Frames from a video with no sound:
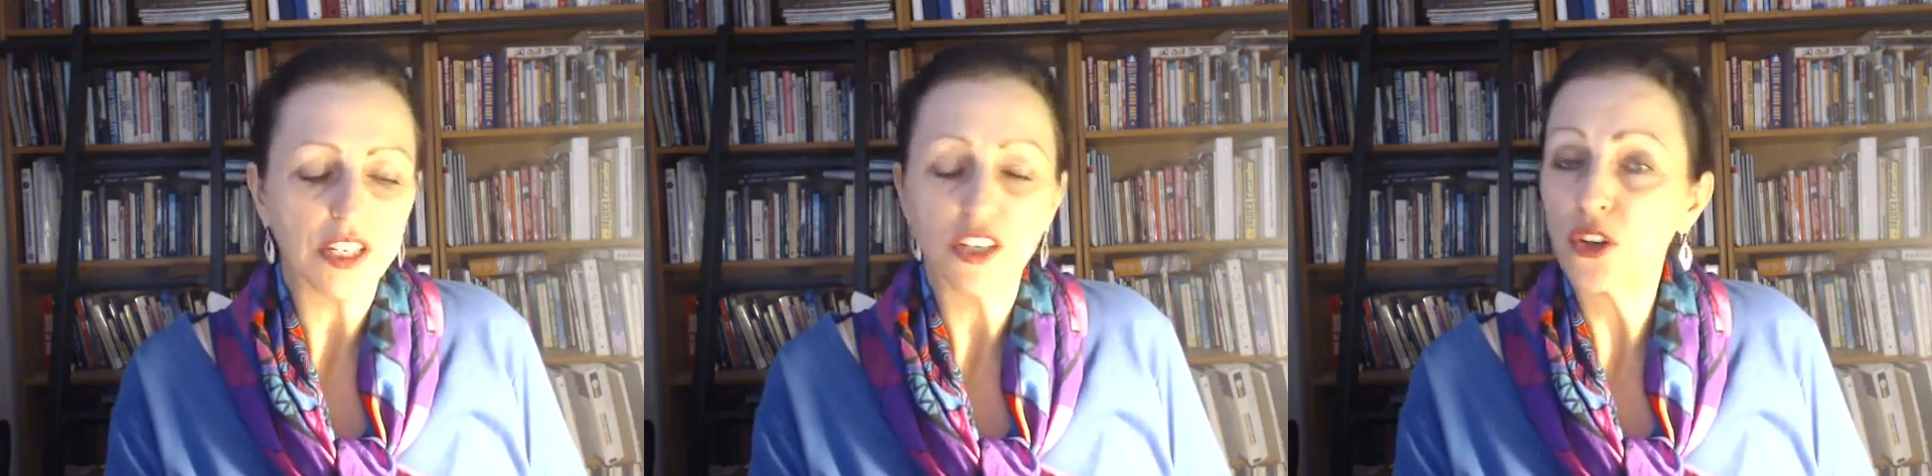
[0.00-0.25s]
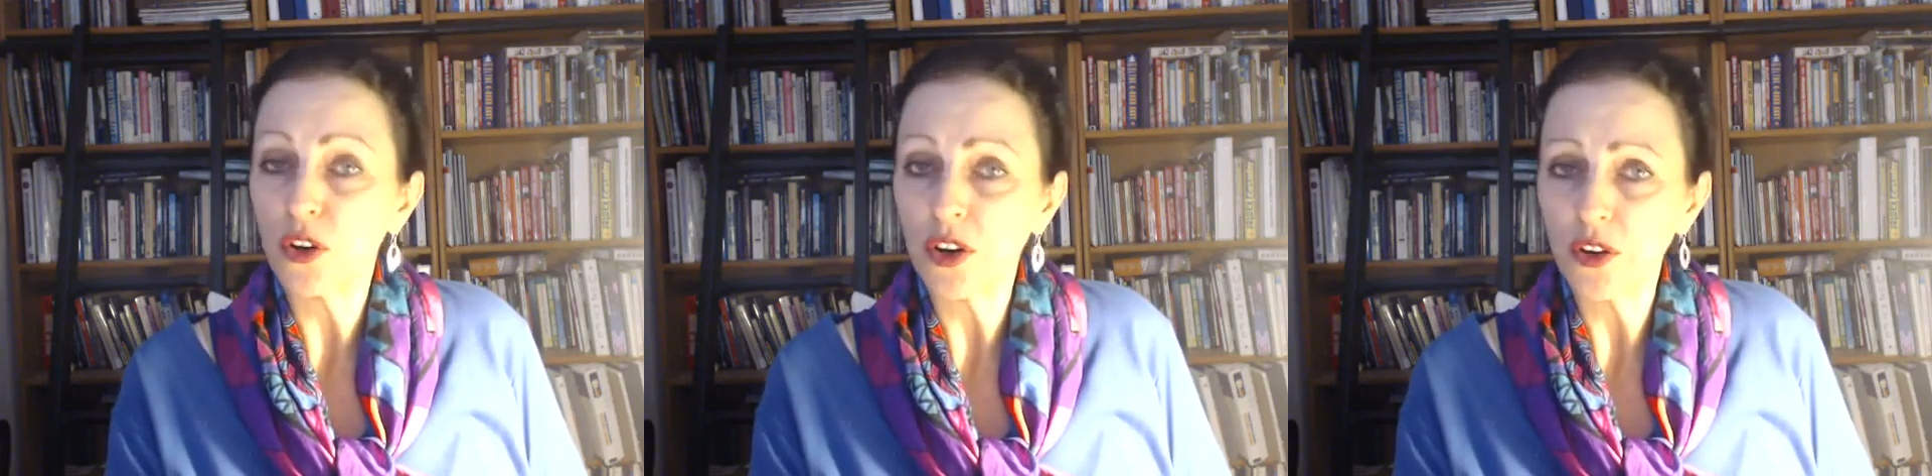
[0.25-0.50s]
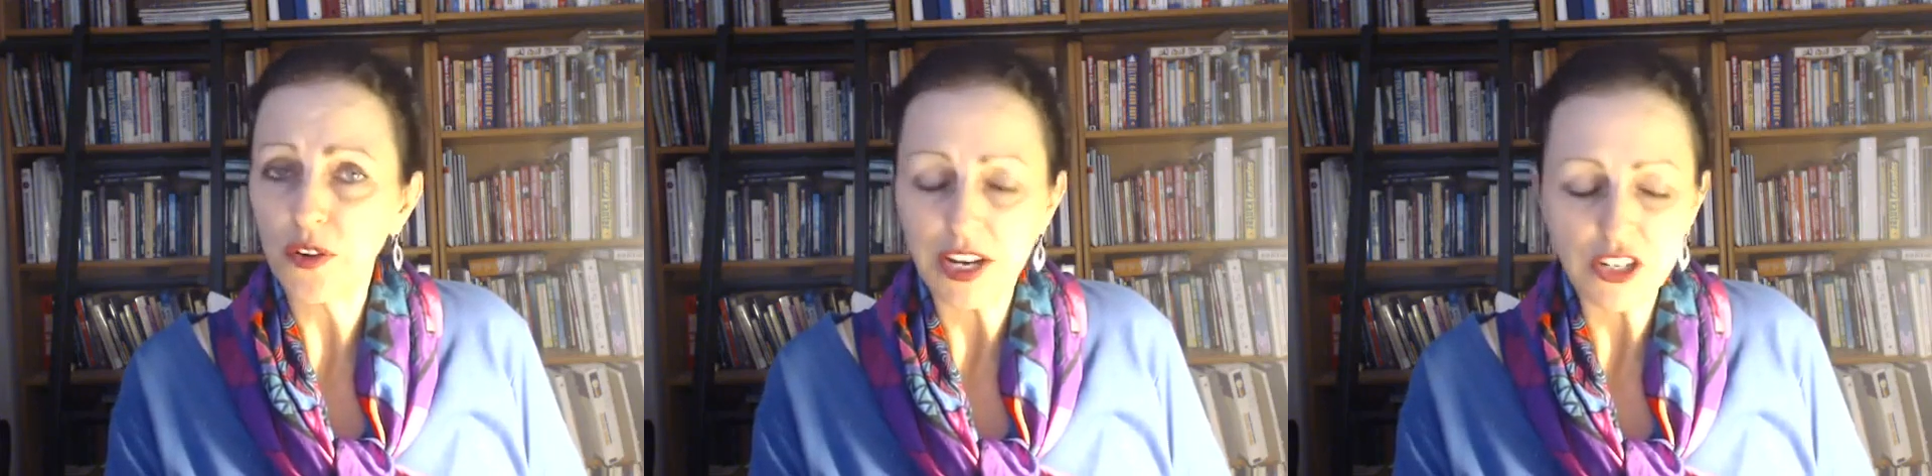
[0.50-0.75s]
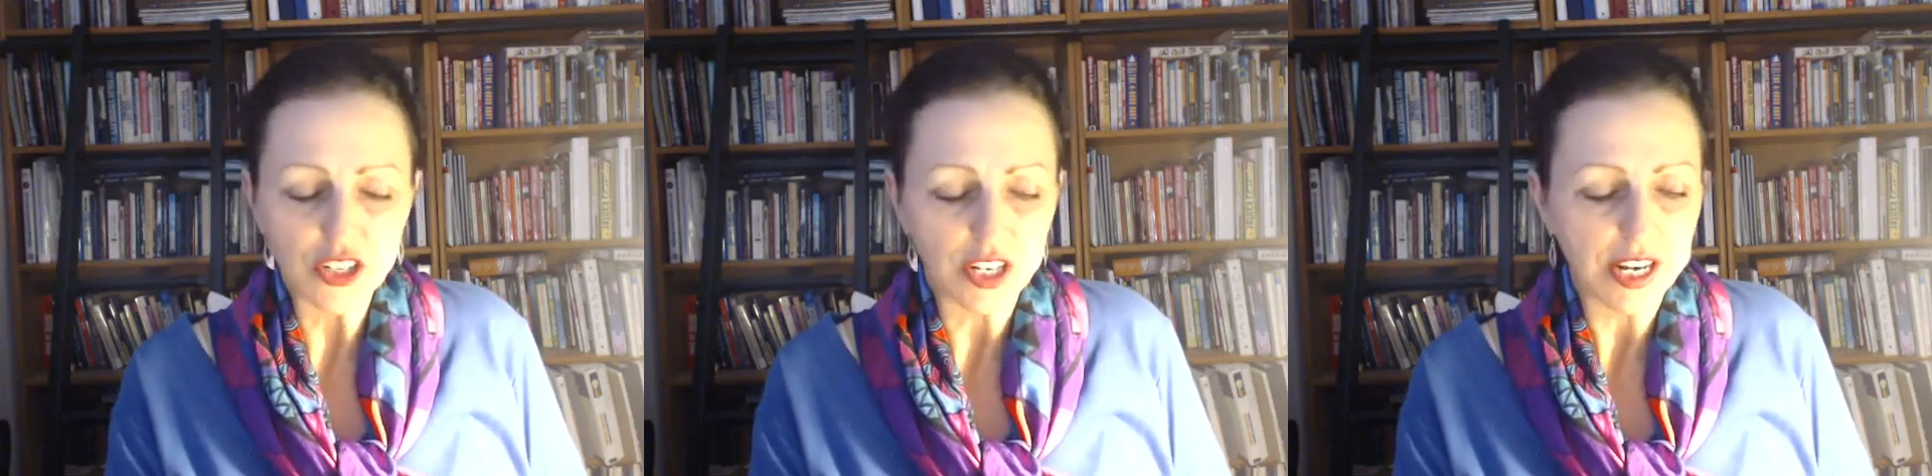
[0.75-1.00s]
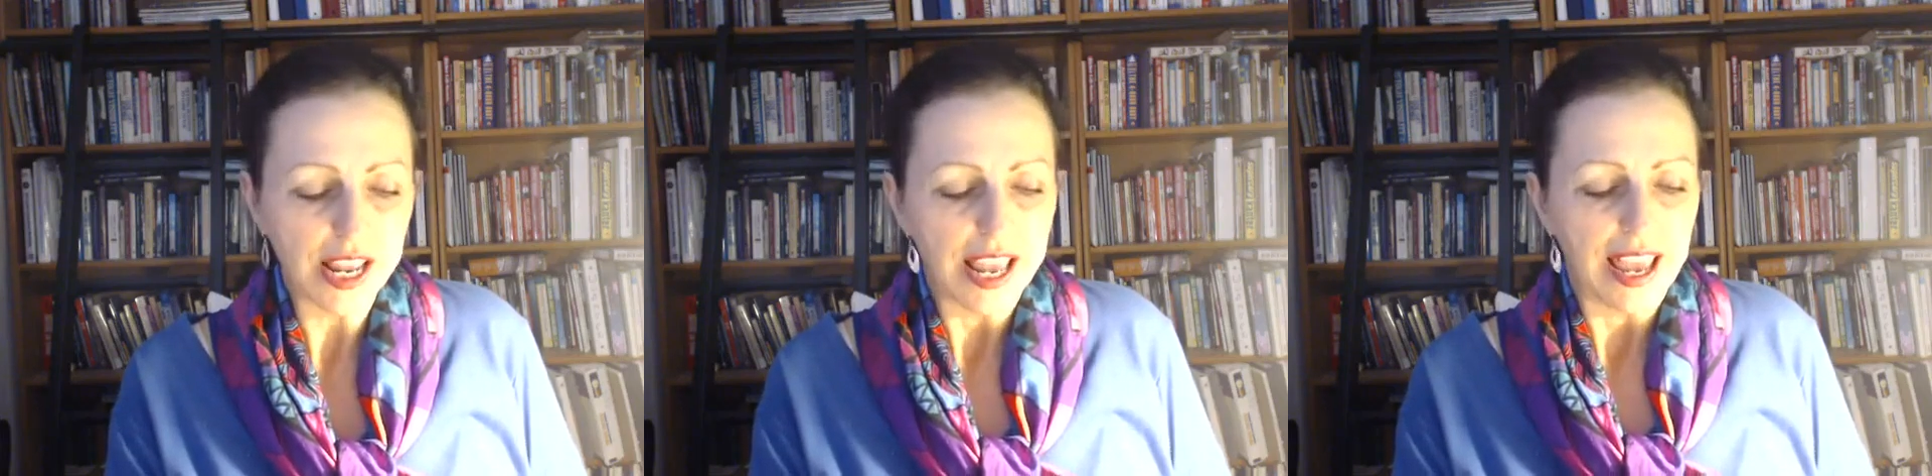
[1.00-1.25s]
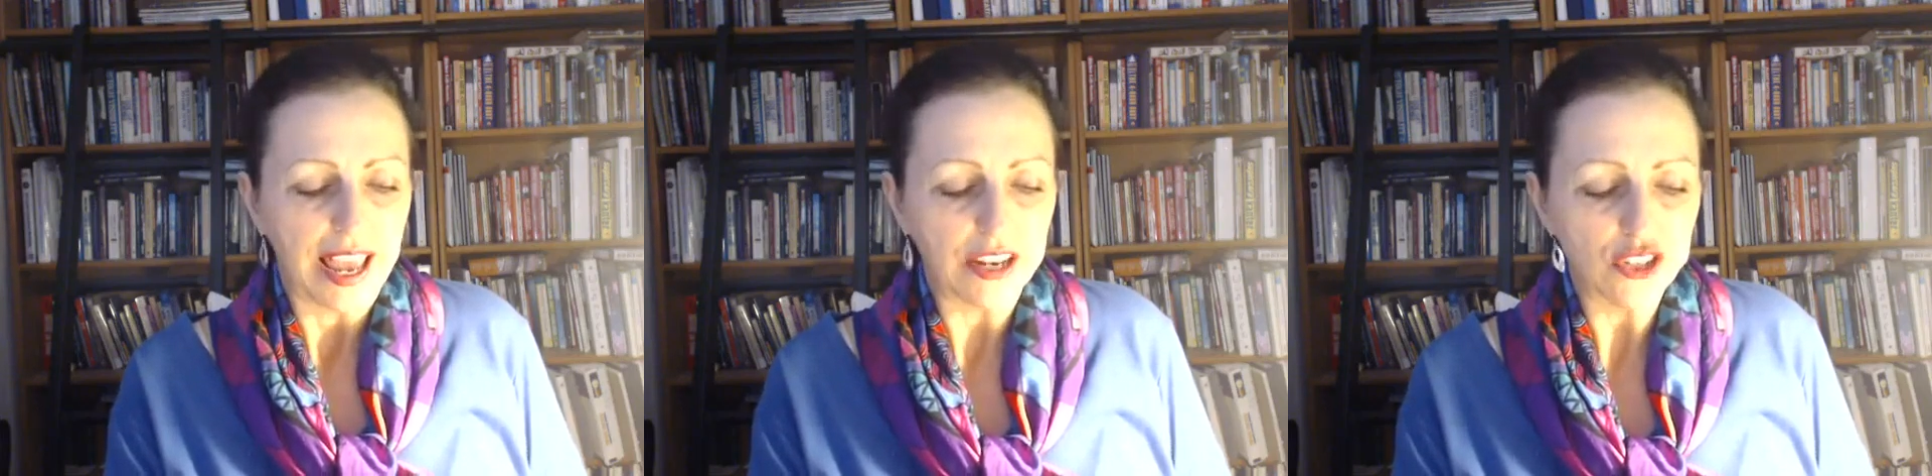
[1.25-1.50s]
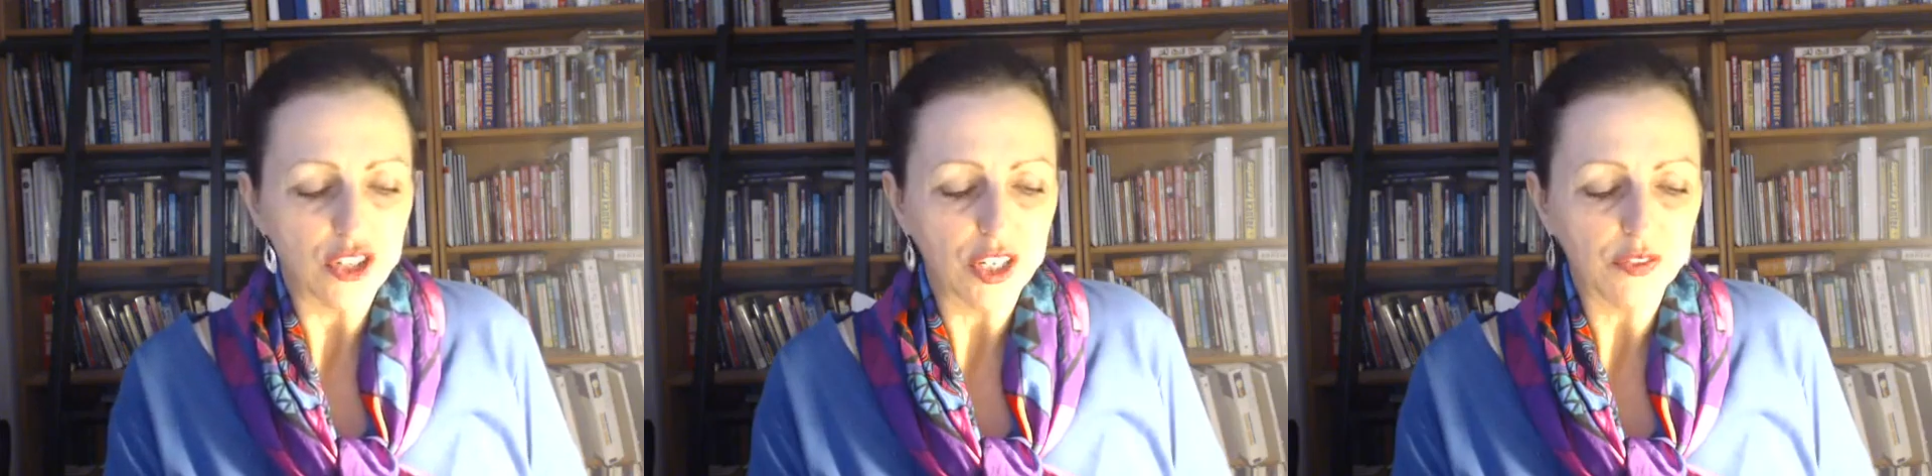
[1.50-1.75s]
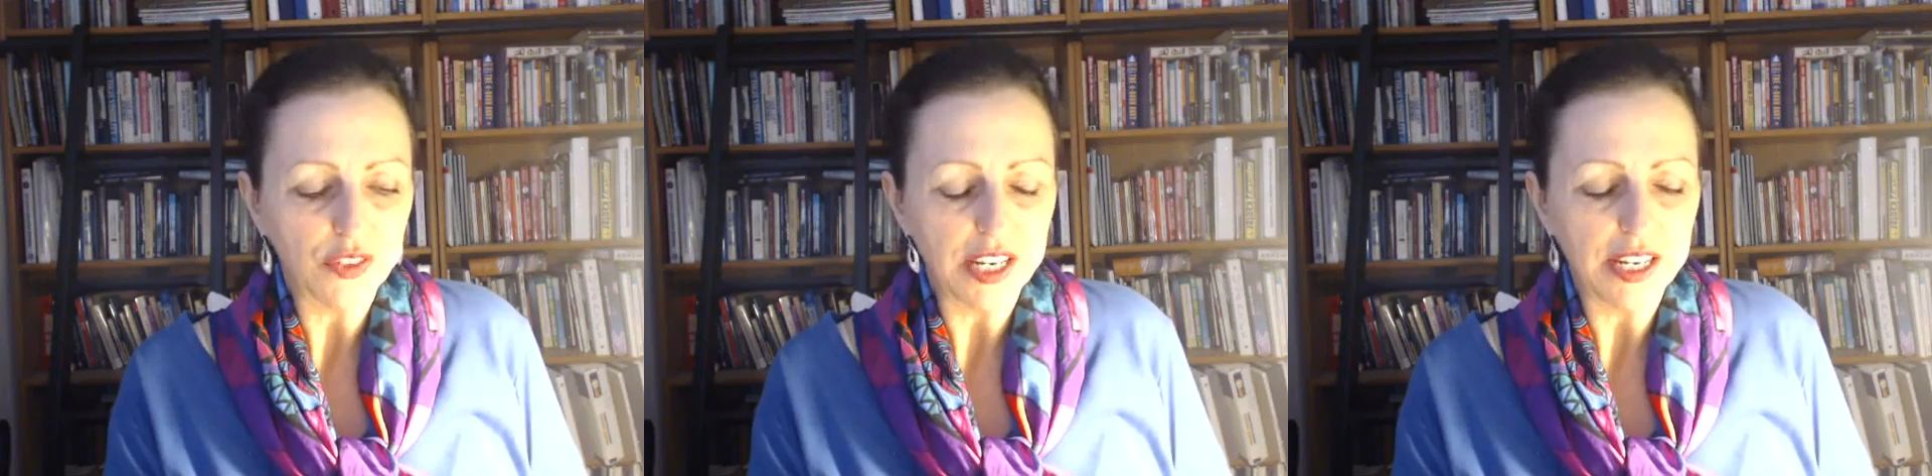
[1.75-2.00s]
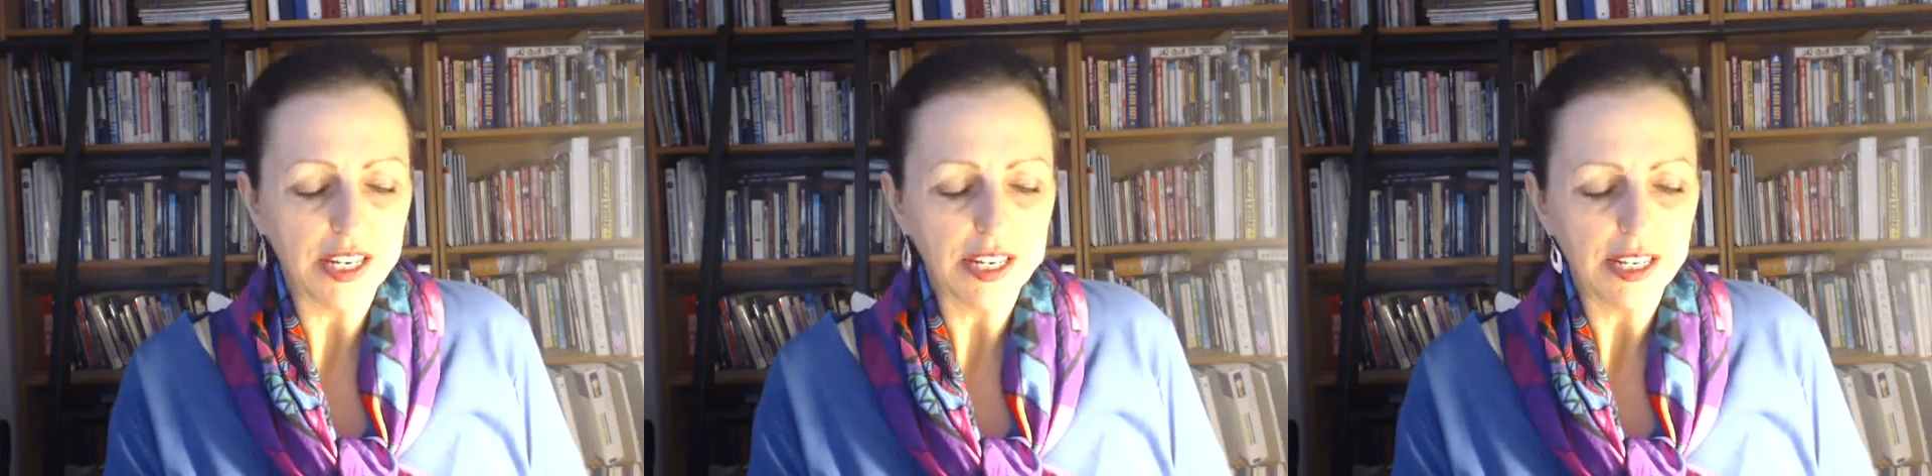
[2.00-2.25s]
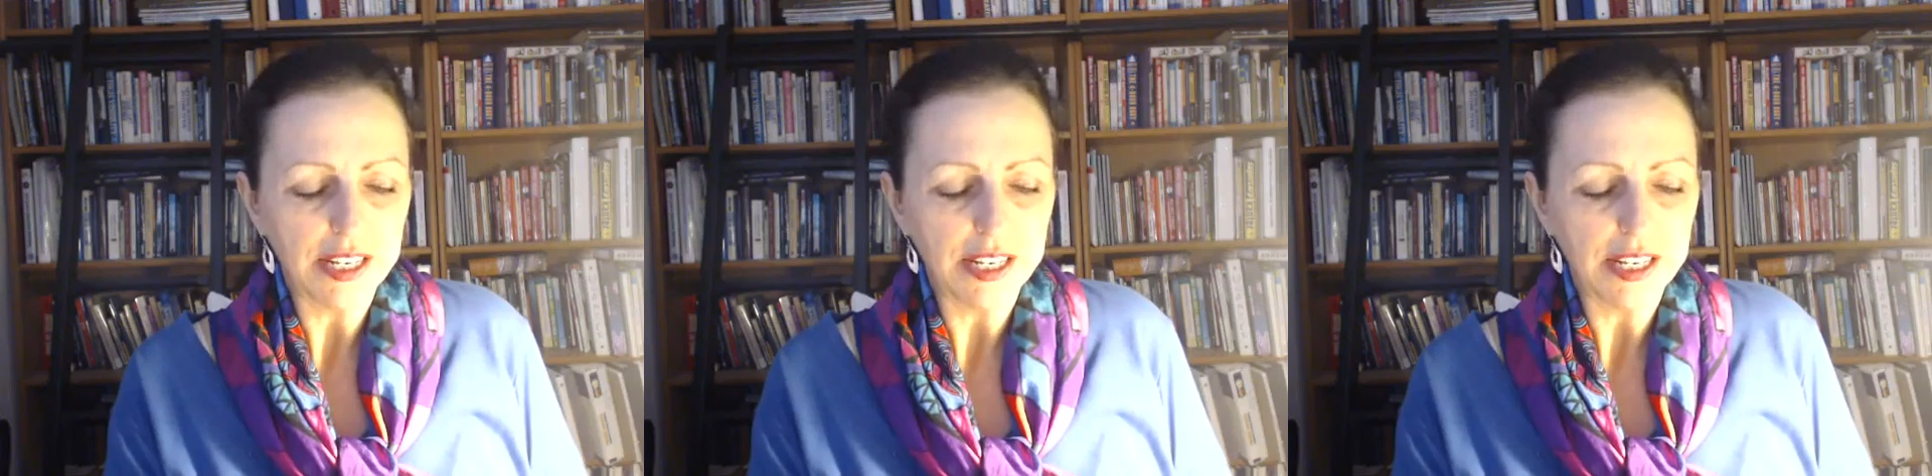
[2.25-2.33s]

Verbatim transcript: deterioration and shifting